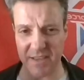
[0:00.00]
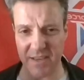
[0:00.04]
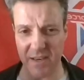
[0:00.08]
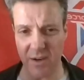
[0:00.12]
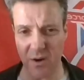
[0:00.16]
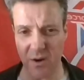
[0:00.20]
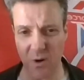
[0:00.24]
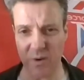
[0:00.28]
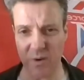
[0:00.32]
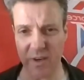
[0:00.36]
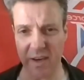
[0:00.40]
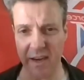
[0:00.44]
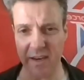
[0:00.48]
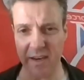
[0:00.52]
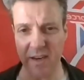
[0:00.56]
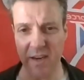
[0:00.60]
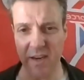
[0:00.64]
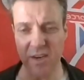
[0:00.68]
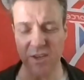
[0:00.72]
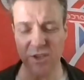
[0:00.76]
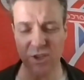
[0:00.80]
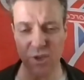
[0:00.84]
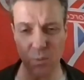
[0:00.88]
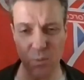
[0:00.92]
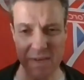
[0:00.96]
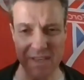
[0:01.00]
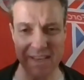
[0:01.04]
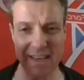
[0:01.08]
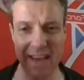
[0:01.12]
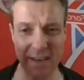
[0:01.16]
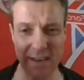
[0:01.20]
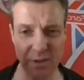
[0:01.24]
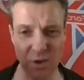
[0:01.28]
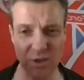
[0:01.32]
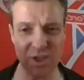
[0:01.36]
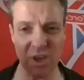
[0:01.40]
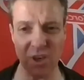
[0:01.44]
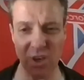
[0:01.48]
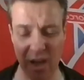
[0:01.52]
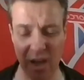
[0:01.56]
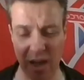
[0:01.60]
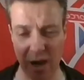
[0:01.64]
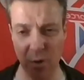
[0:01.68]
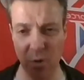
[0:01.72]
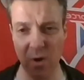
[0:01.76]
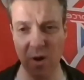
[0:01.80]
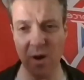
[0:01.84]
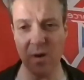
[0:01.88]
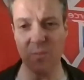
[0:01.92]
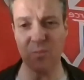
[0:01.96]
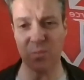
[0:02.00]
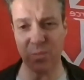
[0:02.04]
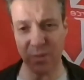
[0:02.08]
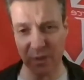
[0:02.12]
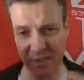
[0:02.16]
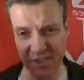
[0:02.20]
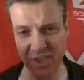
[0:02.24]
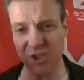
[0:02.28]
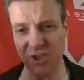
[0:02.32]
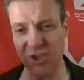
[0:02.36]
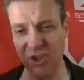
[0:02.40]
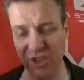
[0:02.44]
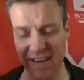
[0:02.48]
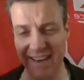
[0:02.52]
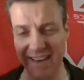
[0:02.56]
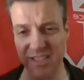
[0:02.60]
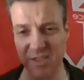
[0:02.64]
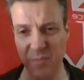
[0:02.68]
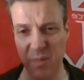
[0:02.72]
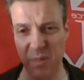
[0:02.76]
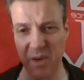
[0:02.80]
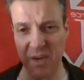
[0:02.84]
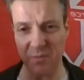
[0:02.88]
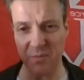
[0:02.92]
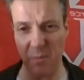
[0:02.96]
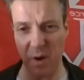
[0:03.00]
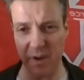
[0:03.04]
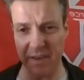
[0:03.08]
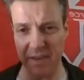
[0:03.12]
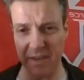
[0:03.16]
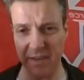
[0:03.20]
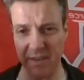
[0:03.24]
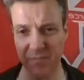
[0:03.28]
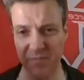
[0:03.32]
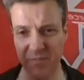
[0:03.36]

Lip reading: Okay, so we cannot allow British taxpayer money